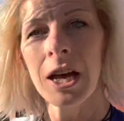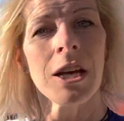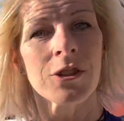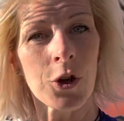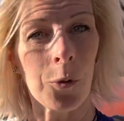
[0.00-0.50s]

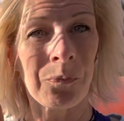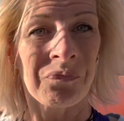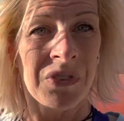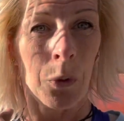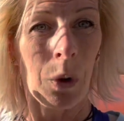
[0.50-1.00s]
So
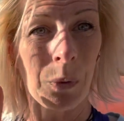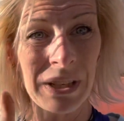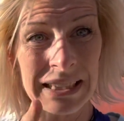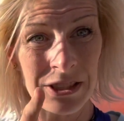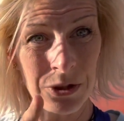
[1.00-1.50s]
what we're
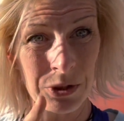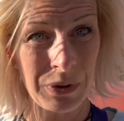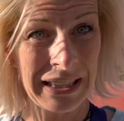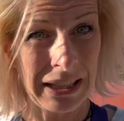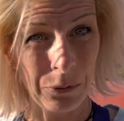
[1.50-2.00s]
going to do is we're
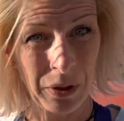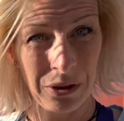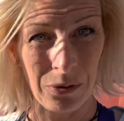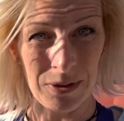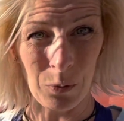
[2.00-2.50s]
going to give one of
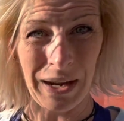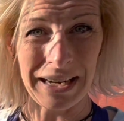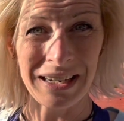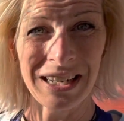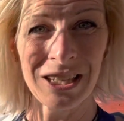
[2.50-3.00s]
those away